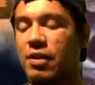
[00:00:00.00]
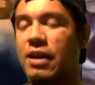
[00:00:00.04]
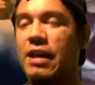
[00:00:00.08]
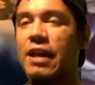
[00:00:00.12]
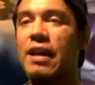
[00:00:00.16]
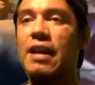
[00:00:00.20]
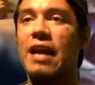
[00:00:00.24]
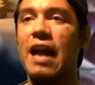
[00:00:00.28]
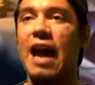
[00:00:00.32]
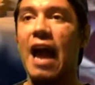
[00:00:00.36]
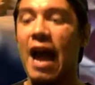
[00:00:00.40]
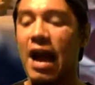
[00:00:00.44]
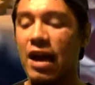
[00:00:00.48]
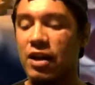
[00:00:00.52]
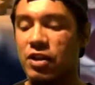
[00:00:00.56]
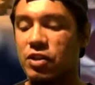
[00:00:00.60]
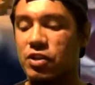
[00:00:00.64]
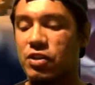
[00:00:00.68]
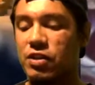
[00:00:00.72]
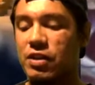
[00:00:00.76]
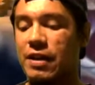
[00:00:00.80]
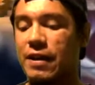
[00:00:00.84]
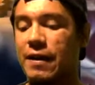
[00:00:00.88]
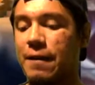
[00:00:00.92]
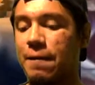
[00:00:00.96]
can
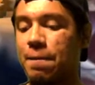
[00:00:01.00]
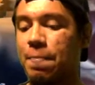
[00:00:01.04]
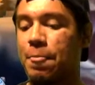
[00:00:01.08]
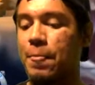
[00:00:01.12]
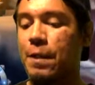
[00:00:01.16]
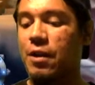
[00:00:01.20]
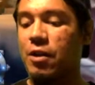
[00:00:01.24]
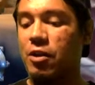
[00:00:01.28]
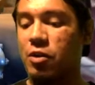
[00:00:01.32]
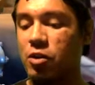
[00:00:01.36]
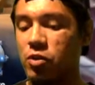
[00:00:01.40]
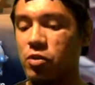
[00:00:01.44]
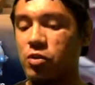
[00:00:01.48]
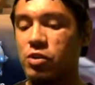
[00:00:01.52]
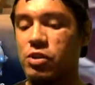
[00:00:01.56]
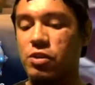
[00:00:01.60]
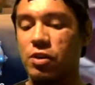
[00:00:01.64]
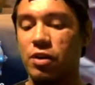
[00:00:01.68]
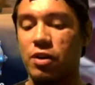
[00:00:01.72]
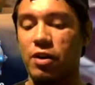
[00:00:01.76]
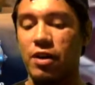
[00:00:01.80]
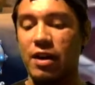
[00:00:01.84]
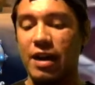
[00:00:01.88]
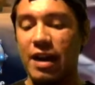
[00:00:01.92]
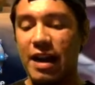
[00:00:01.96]
actually use
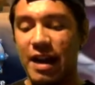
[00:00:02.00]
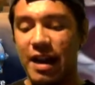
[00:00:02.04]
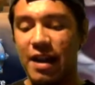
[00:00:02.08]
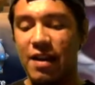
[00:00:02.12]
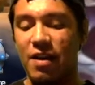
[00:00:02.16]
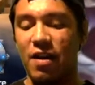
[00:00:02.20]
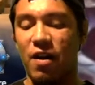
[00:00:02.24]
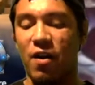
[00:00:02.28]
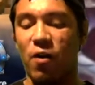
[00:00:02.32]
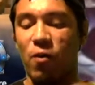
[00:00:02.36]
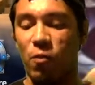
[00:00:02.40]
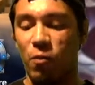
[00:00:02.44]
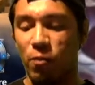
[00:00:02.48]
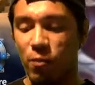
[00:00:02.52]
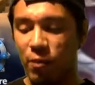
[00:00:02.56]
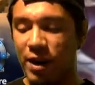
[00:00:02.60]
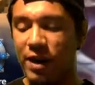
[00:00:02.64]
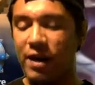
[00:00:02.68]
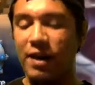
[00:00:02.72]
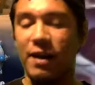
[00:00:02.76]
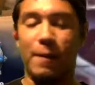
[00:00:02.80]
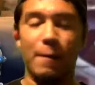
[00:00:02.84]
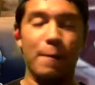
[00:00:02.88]
her in arena